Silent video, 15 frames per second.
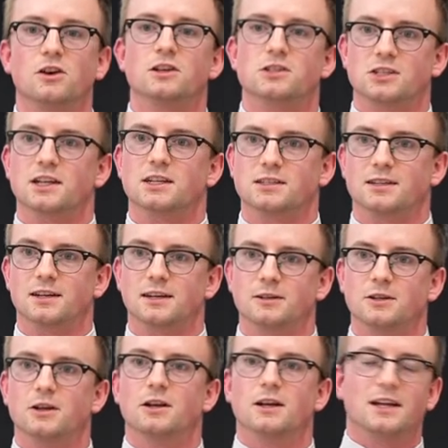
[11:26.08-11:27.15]
cause genocide.
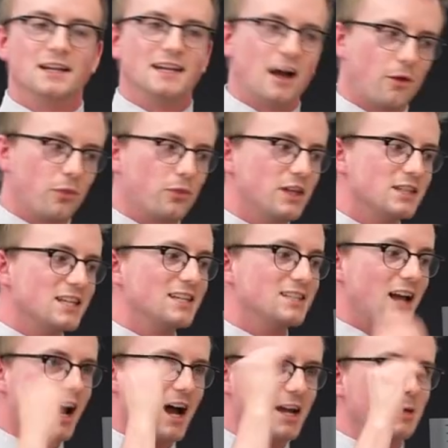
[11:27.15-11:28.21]
Now, this
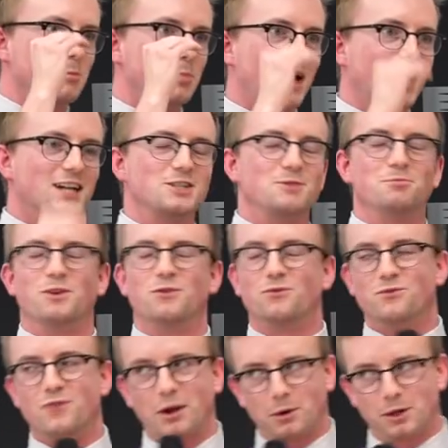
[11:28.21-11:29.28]
has high impact, but
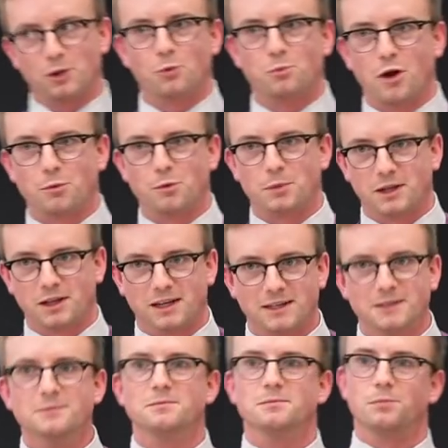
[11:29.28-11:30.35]
very low
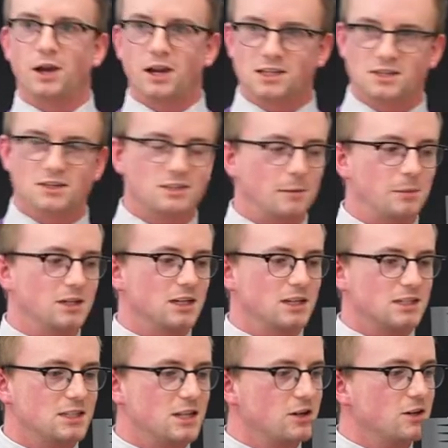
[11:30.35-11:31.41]
probability, but it's still something to
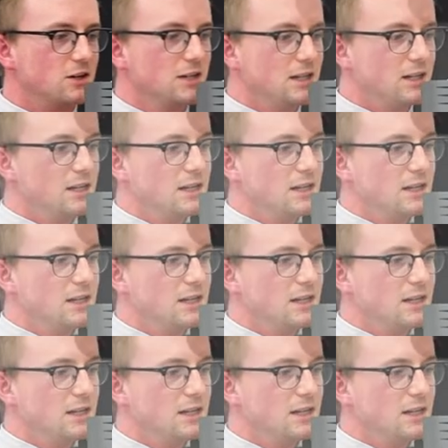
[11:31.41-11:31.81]
consider.